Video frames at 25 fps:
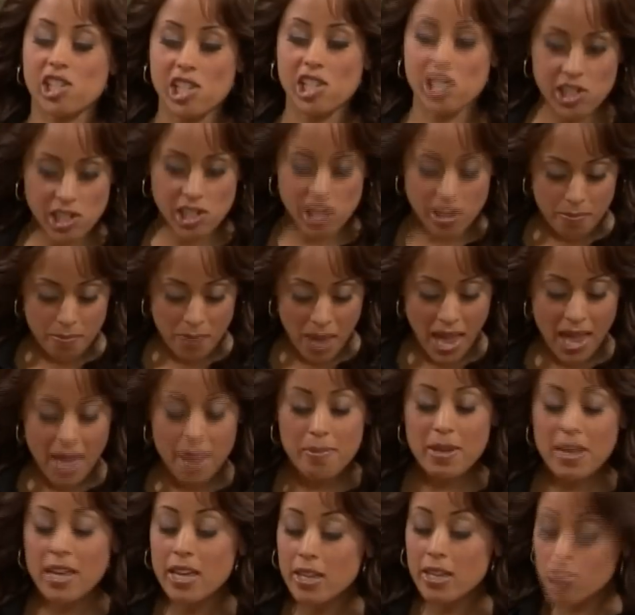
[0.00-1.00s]
Gigi,
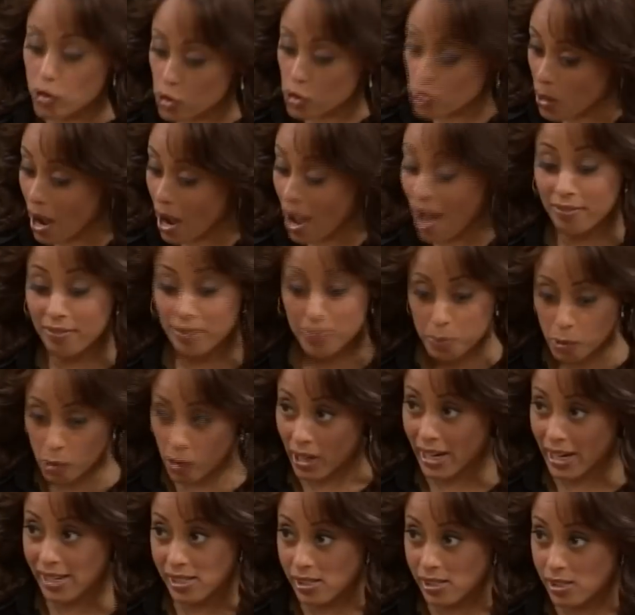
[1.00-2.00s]
maybe you have a
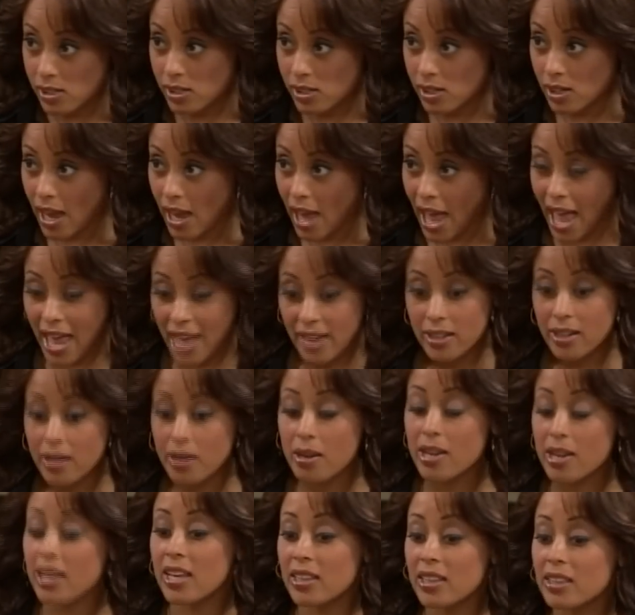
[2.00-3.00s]
point. And
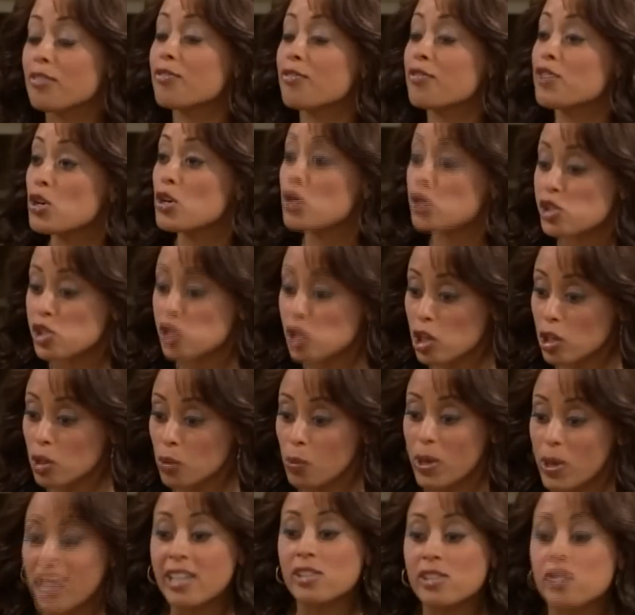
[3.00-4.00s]
in the
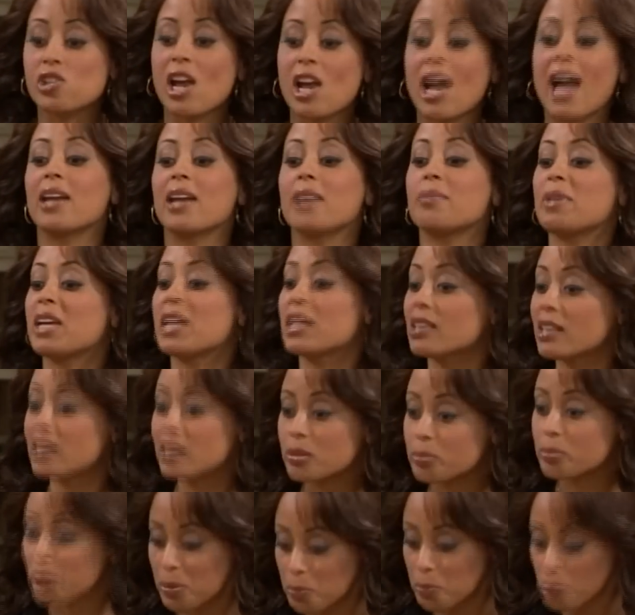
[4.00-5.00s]
future, we can try to be a
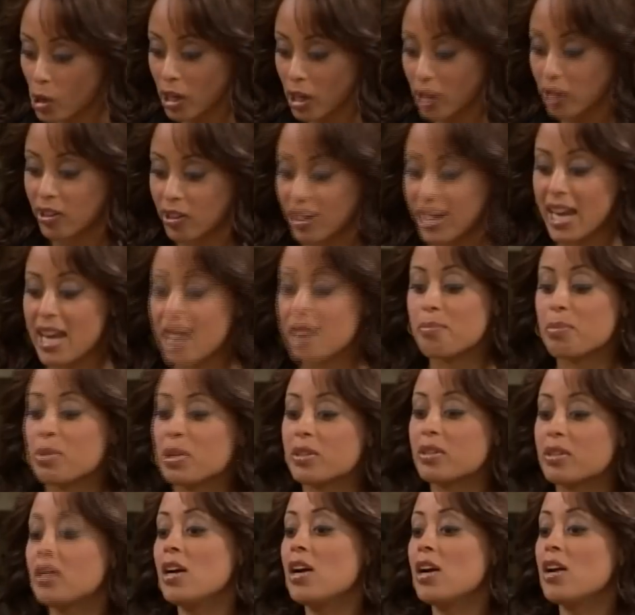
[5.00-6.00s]
little bit more green,
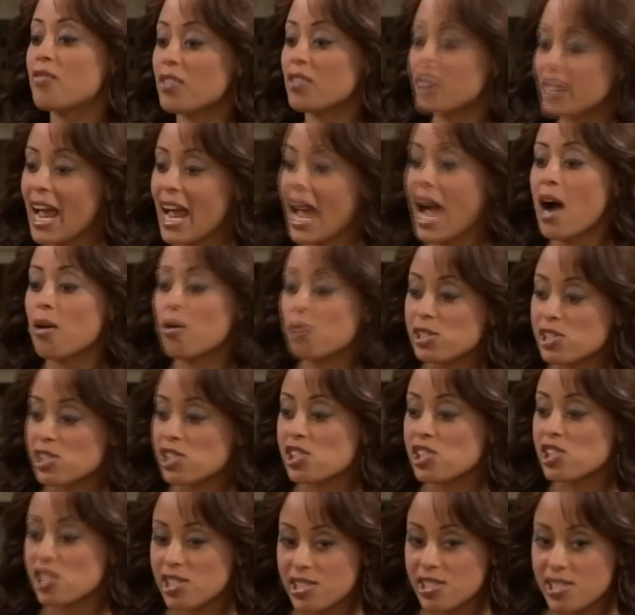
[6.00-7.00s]
but for now, we
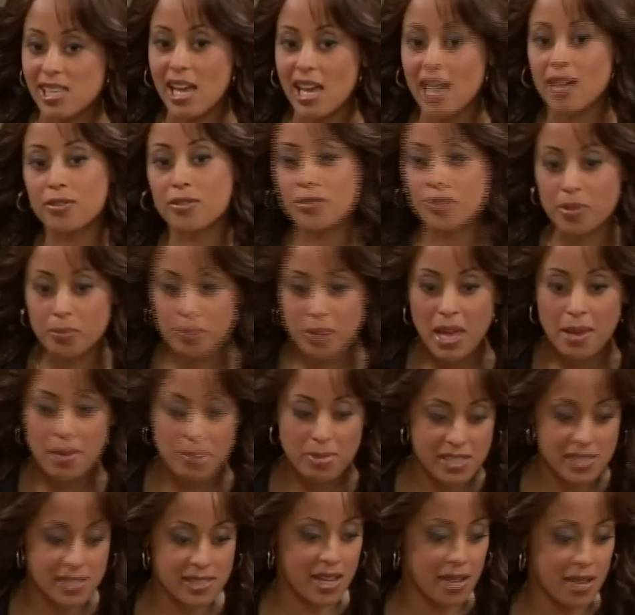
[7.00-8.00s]
should just settle for
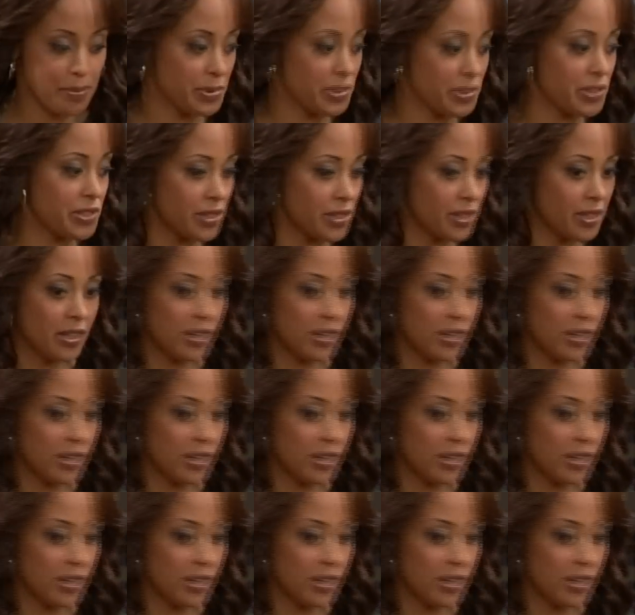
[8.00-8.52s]
baby steps.